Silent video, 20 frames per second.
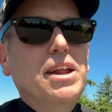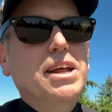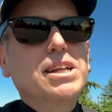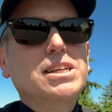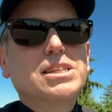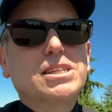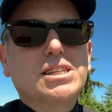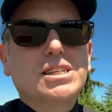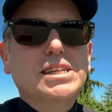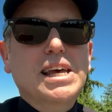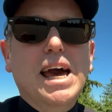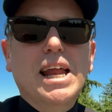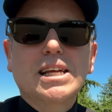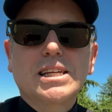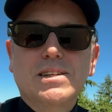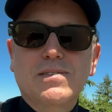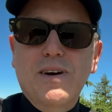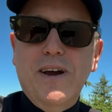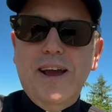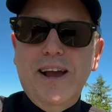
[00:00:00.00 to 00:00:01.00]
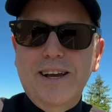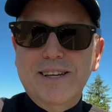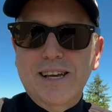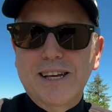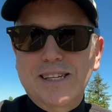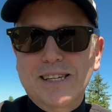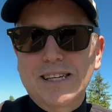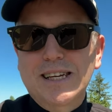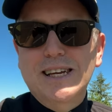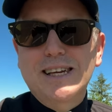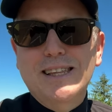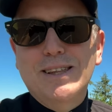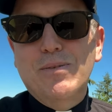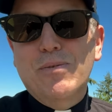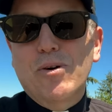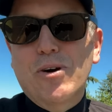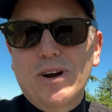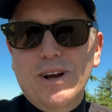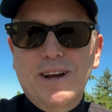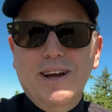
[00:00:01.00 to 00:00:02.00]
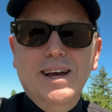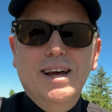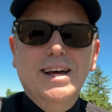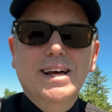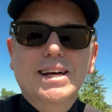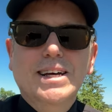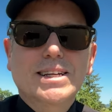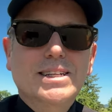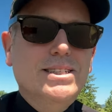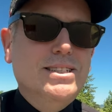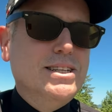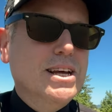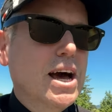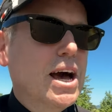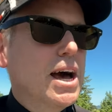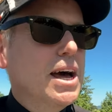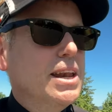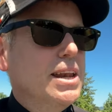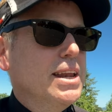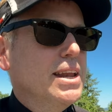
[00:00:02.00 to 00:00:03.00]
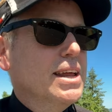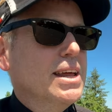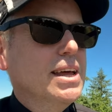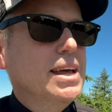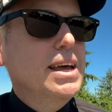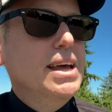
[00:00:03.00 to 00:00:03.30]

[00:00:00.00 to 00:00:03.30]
it's satisfying because I see the work done.